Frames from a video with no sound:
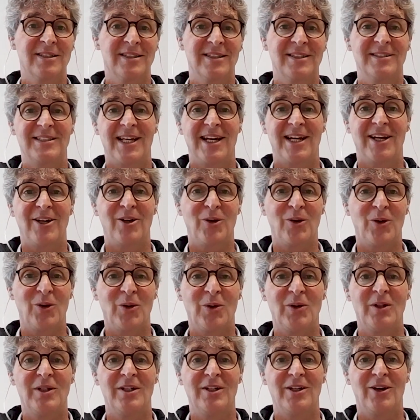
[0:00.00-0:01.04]

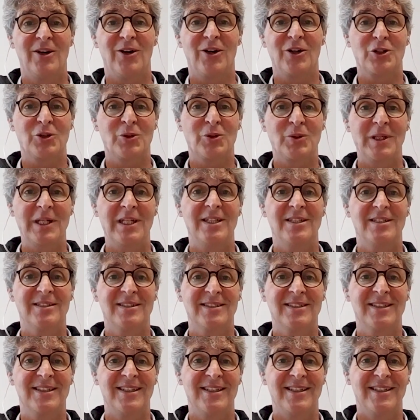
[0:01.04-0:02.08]
yellow, or
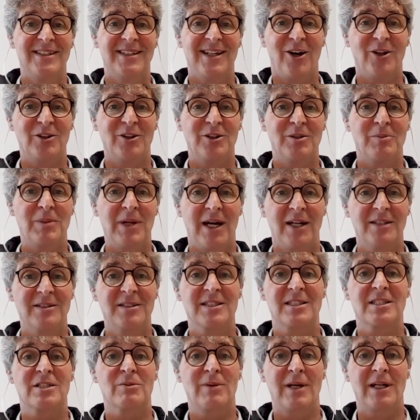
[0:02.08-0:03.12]
green how the plant
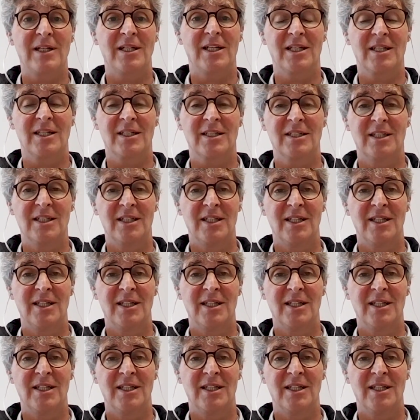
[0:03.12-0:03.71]
is running.